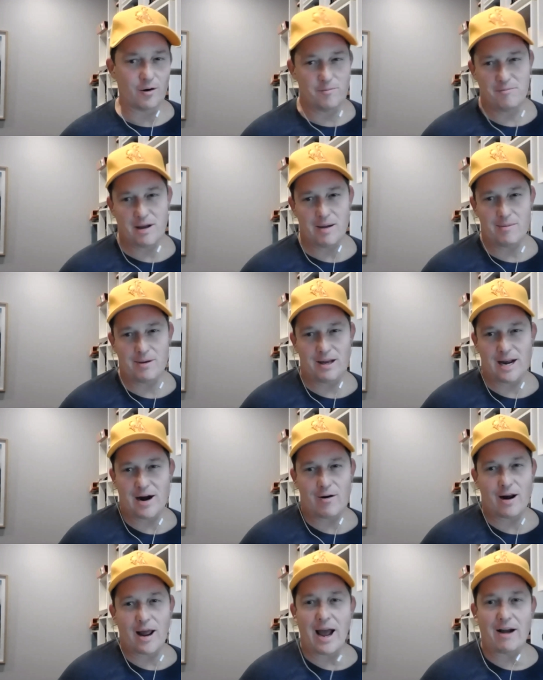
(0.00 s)
or maybe an
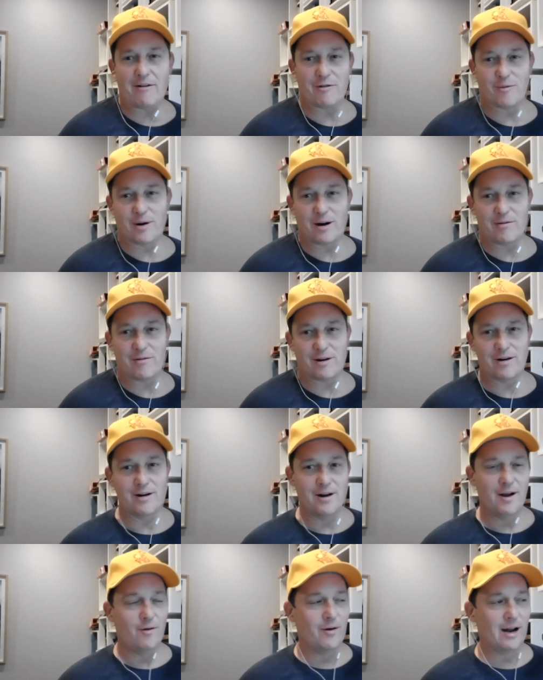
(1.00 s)
hour and a half or whatever
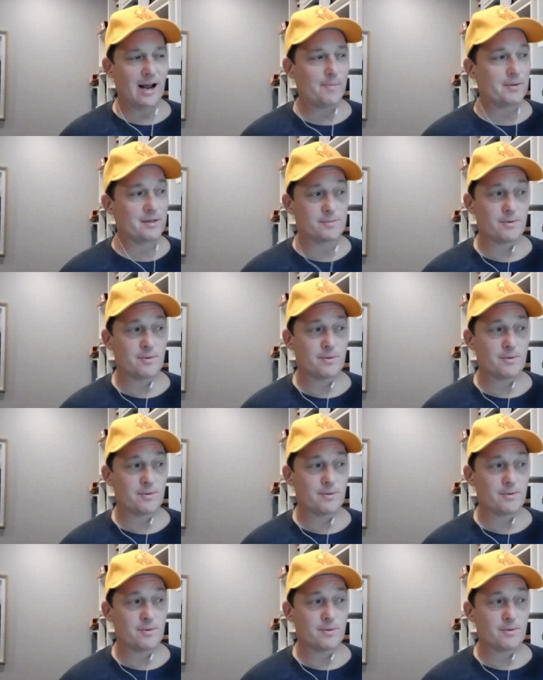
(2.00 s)
what happens.